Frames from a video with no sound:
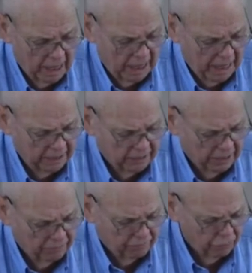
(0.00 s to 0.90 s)

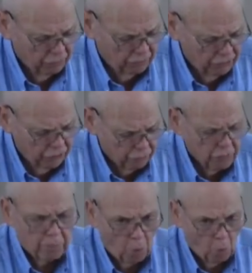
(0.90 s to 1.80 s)
and full of good
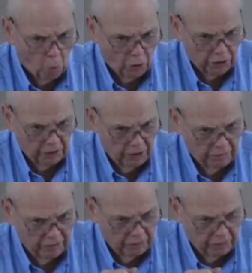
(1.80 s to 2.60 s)
report